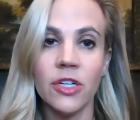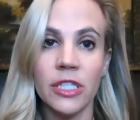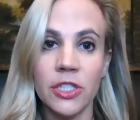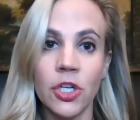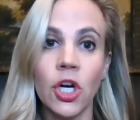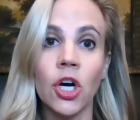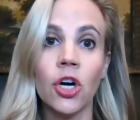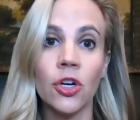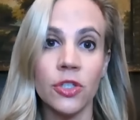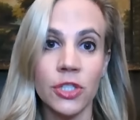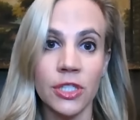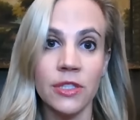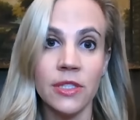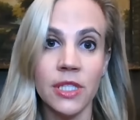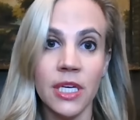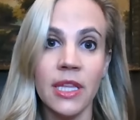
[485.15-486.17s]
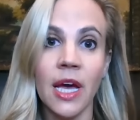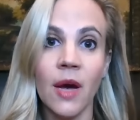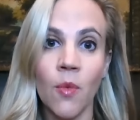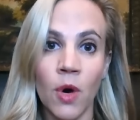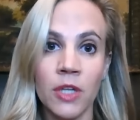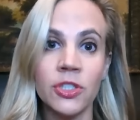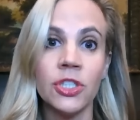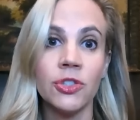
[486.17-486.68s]
there is an urgency, they
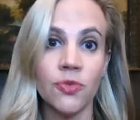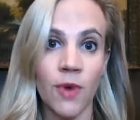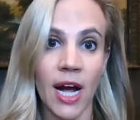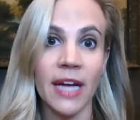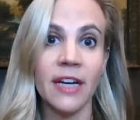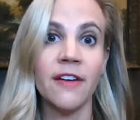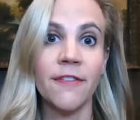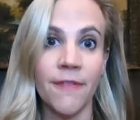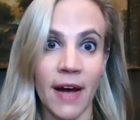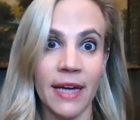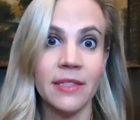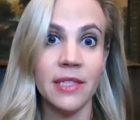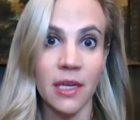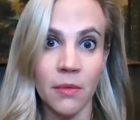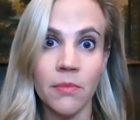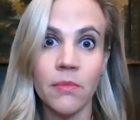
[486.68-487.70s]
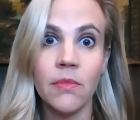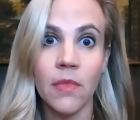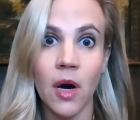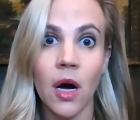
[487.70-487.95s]
want to try to find him